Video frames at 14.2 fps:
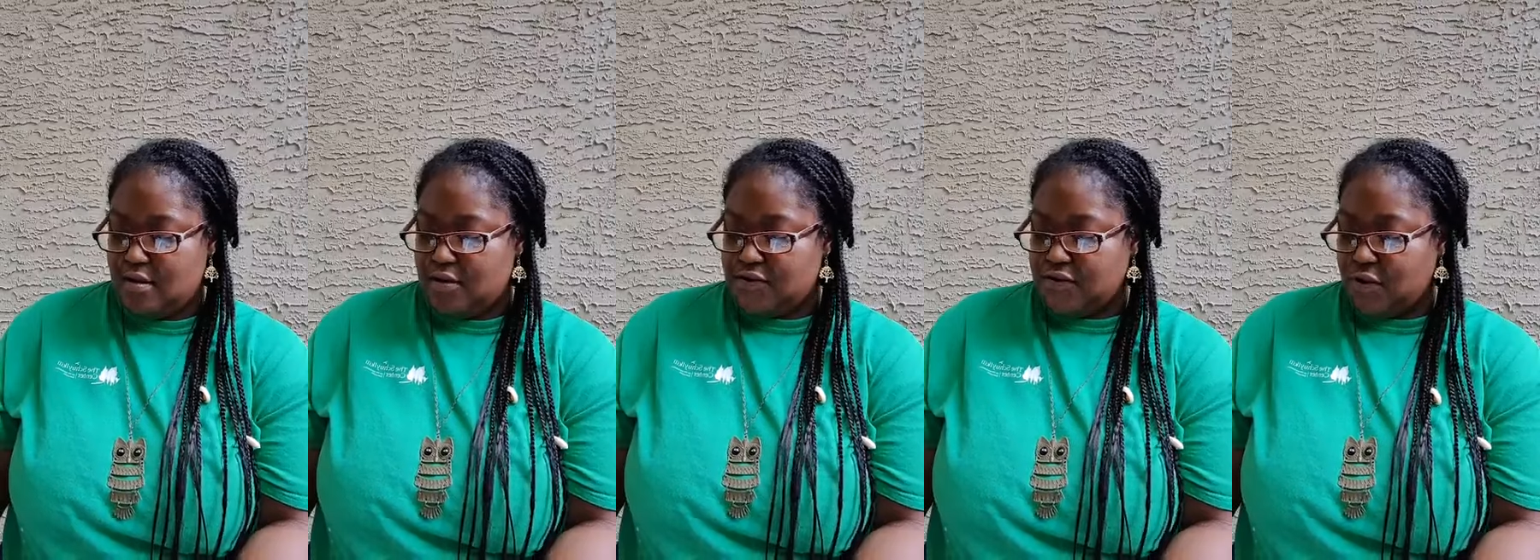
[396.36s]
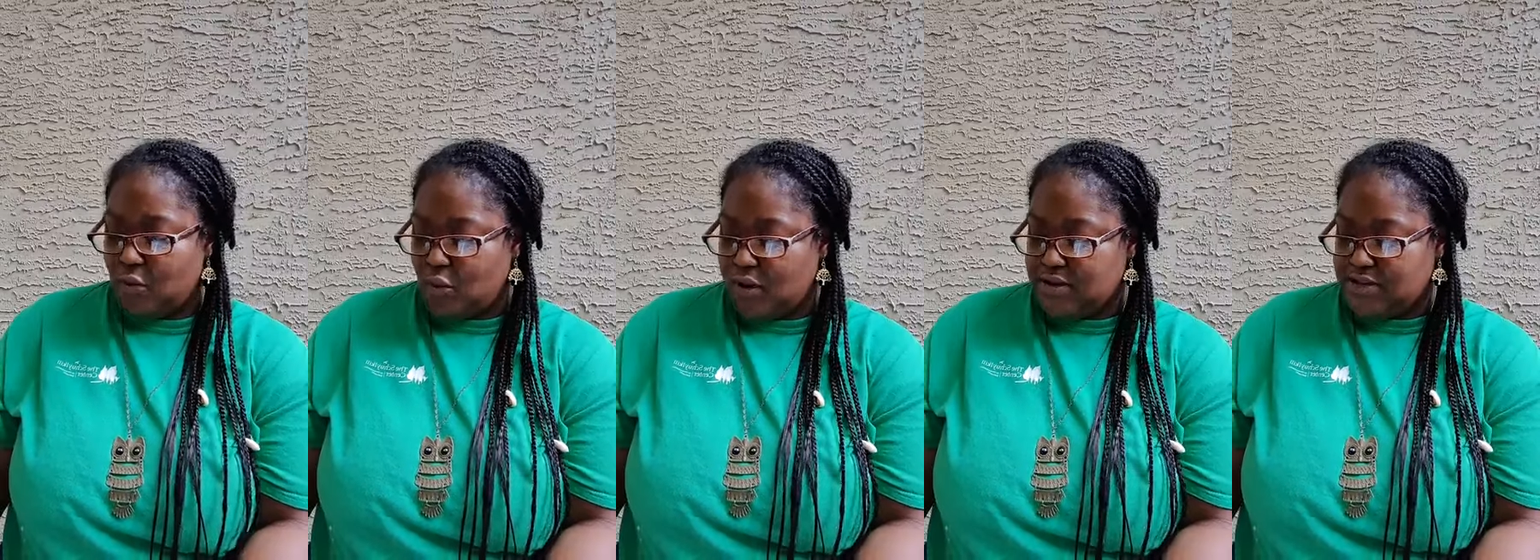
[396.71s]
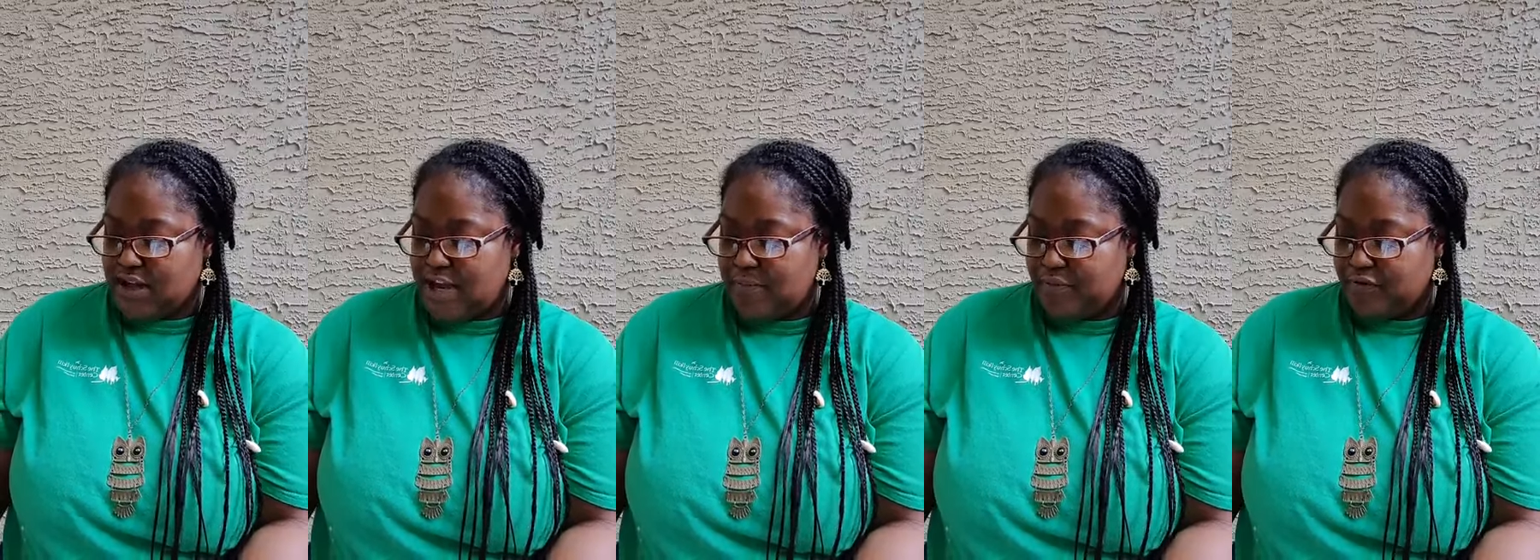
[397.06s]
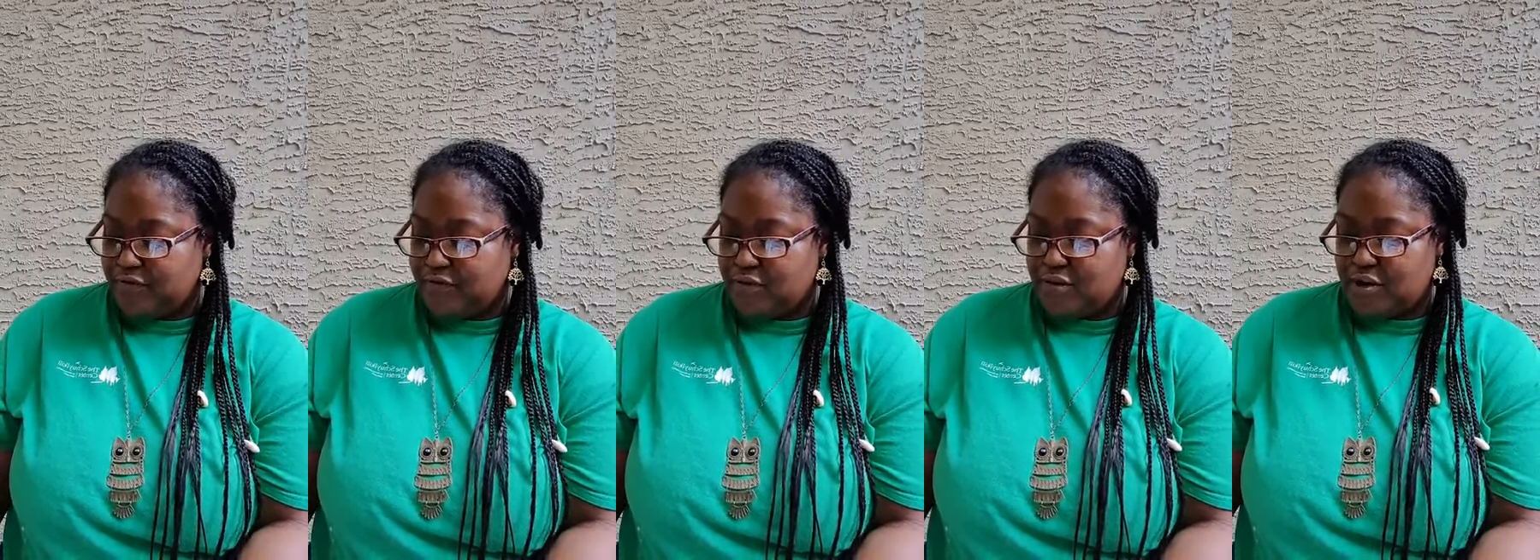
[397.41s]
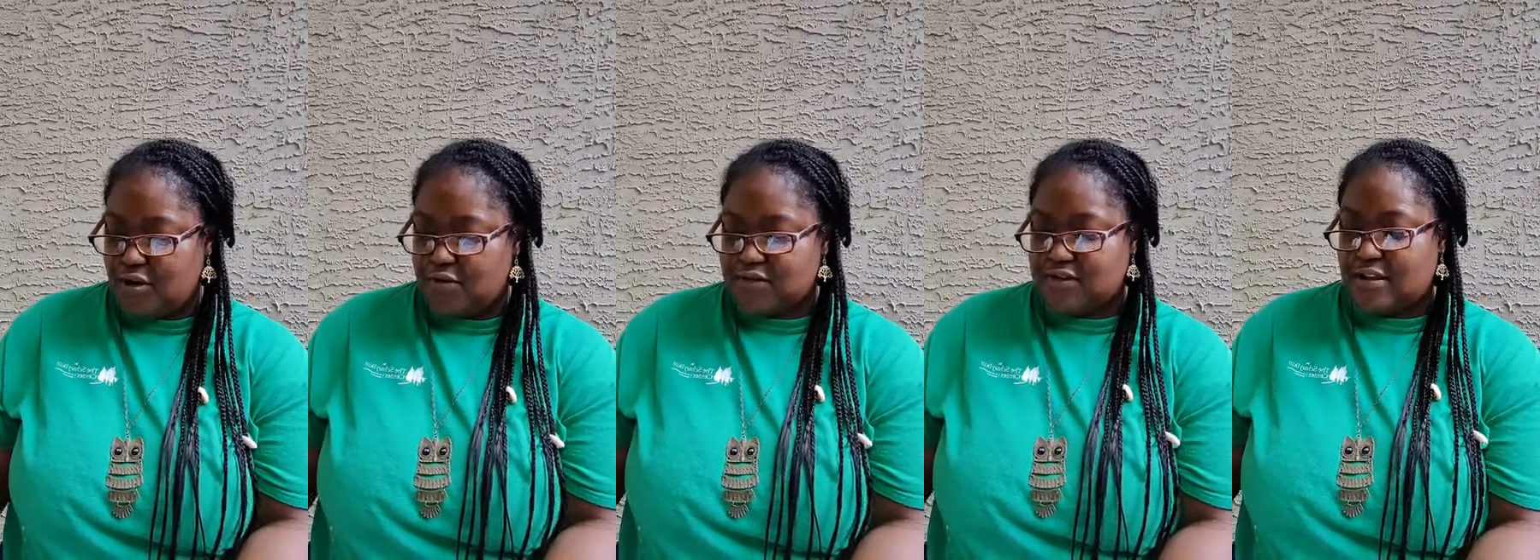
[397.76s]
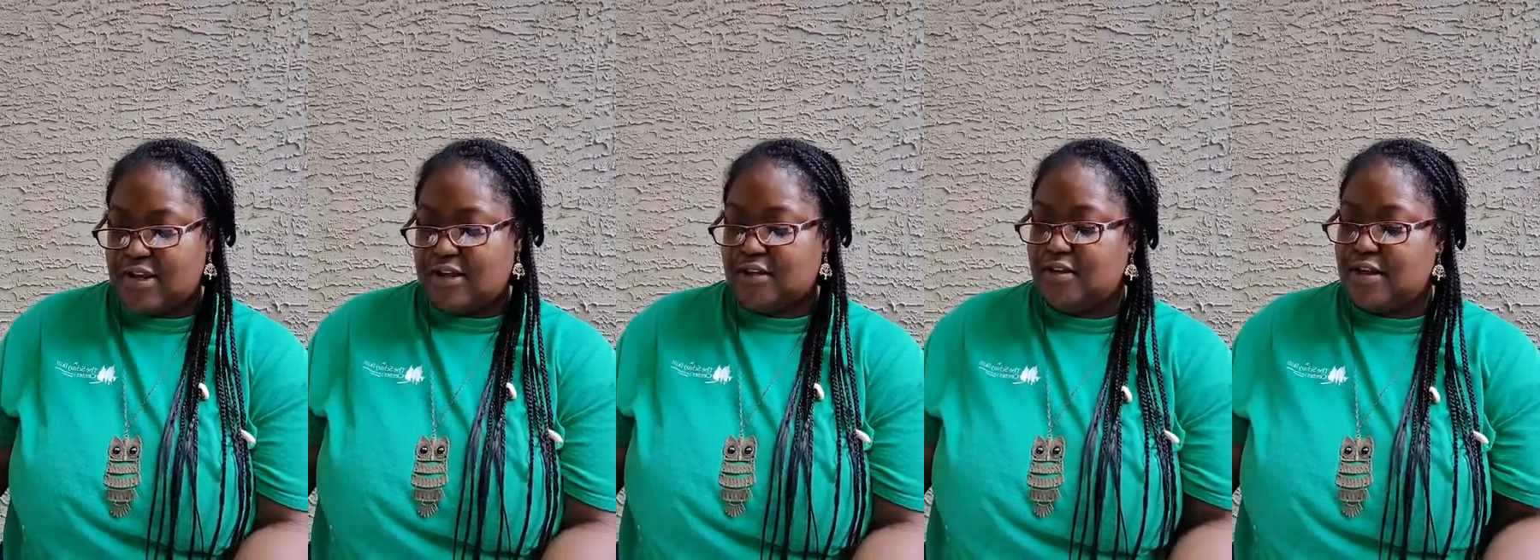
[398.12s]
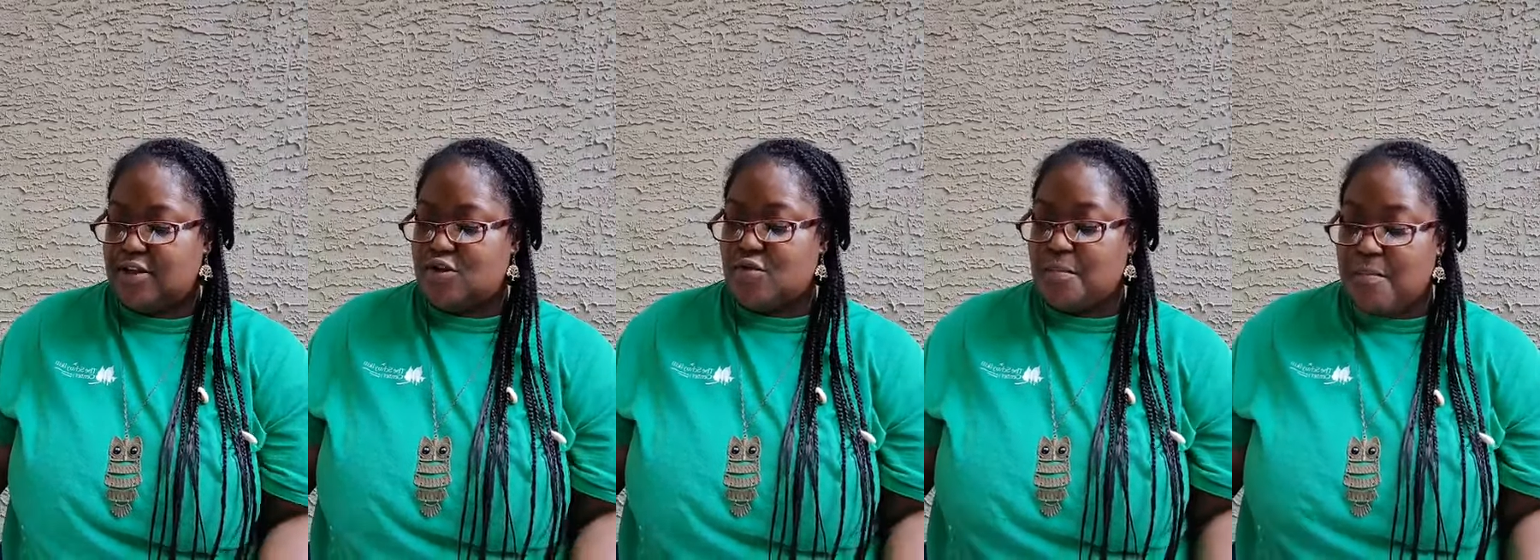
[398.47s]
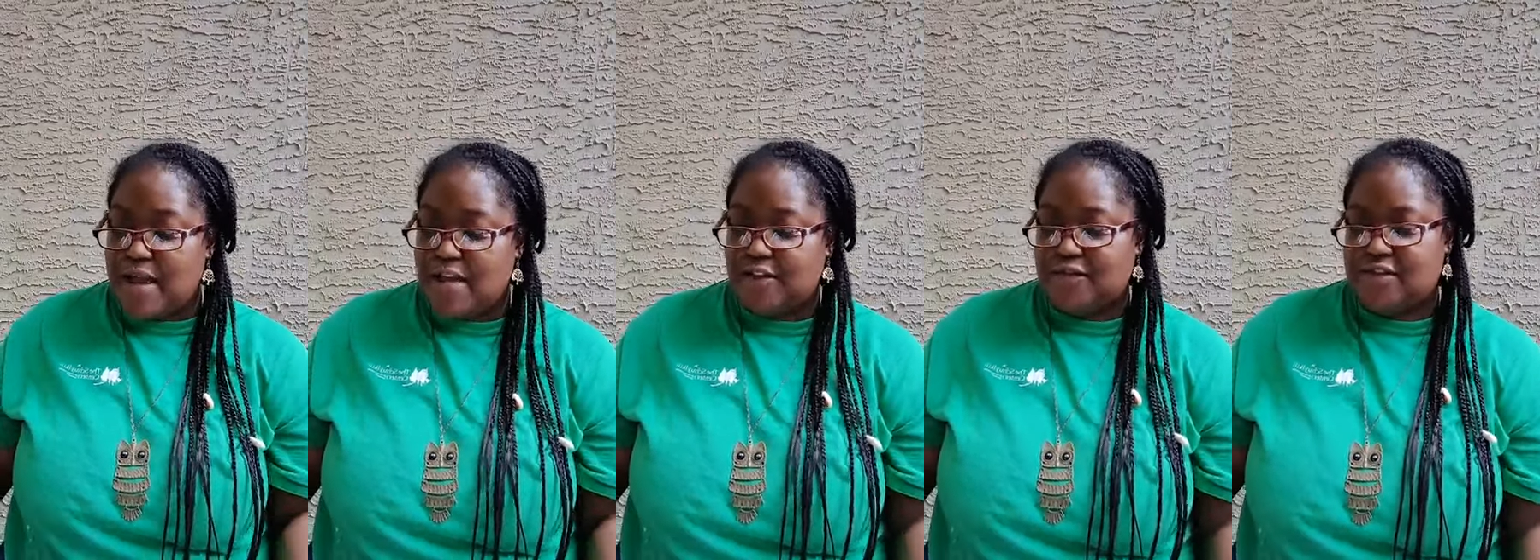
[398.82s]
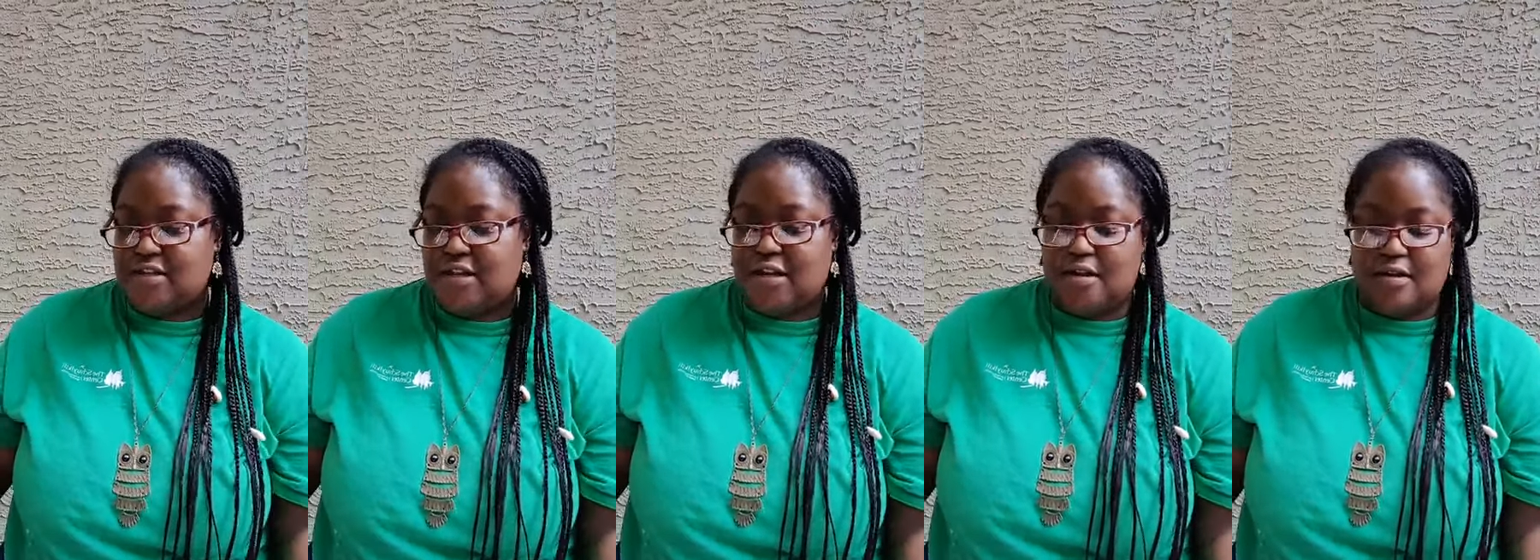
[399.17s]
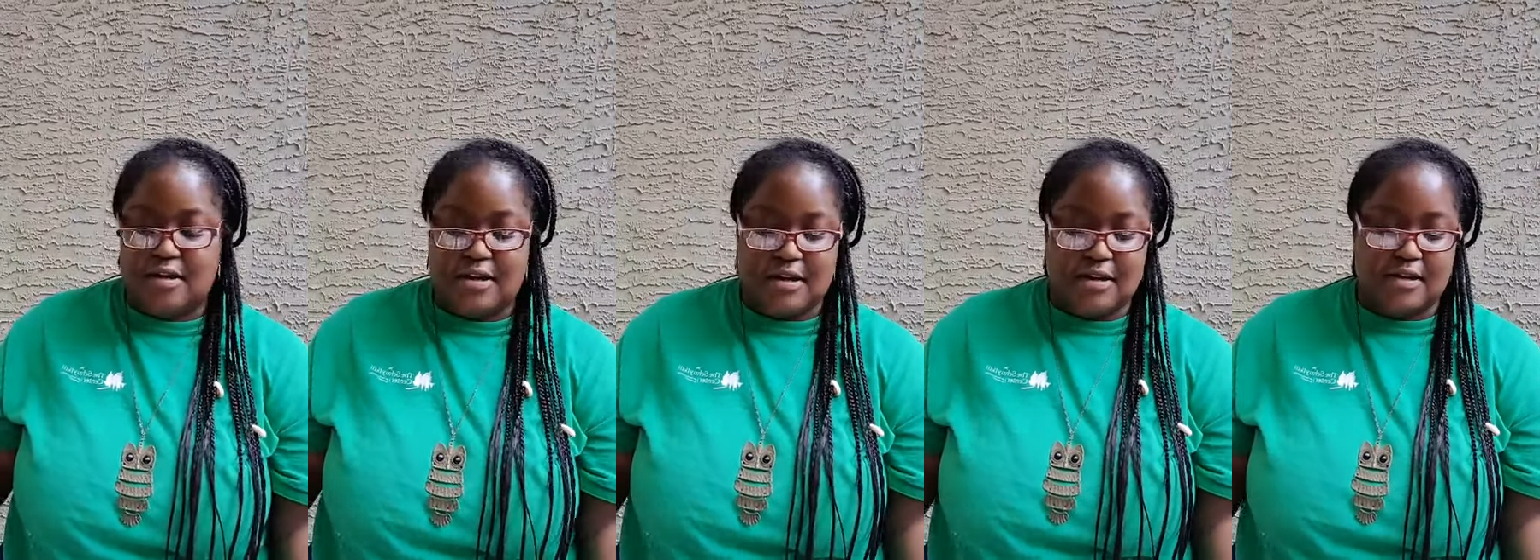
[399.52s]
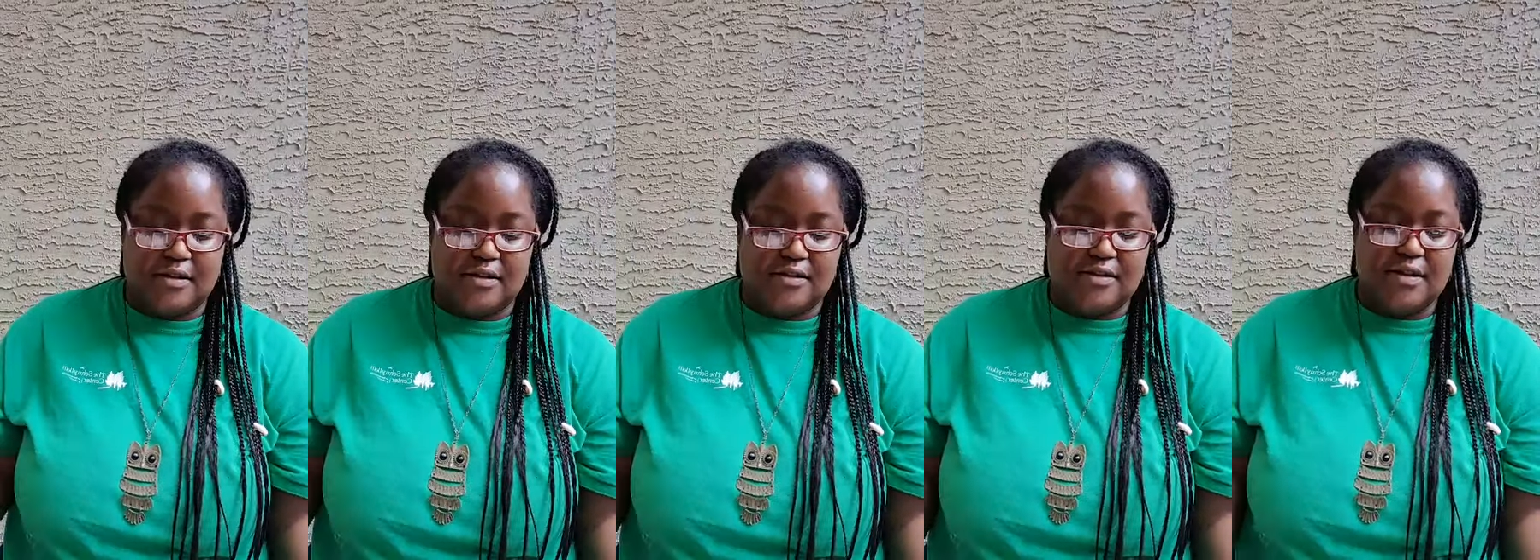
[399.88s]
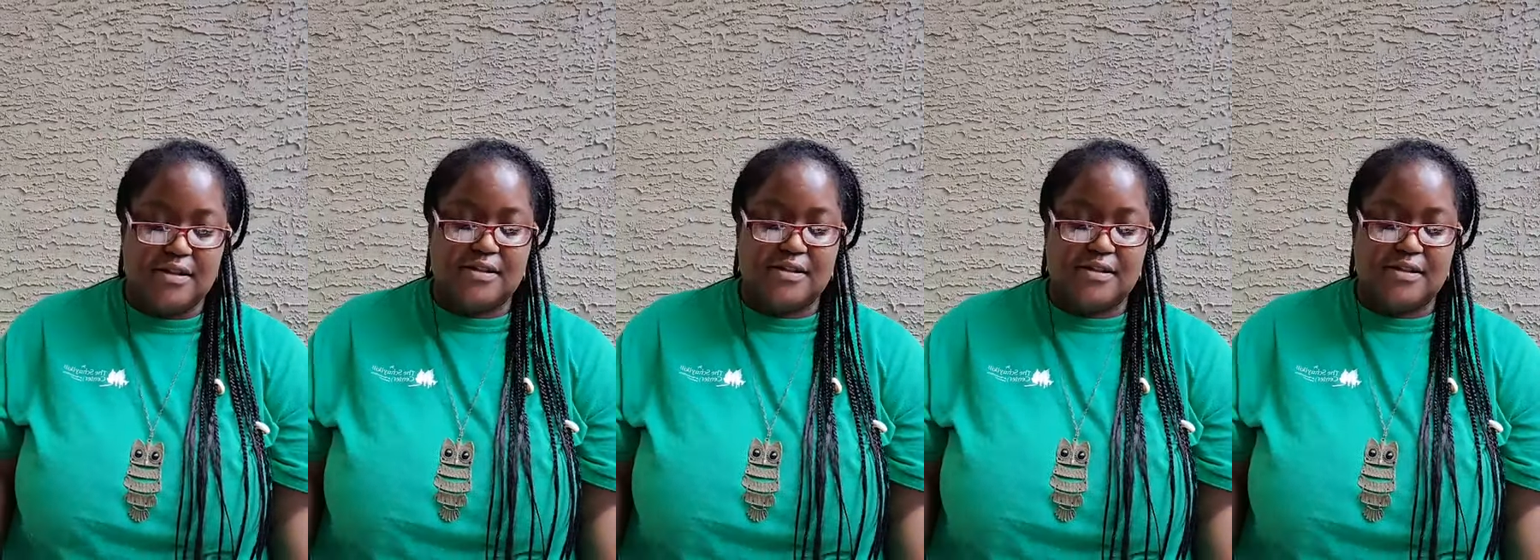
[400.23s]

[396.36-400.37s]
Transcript: so one type of fruticose lichen that you may have seen is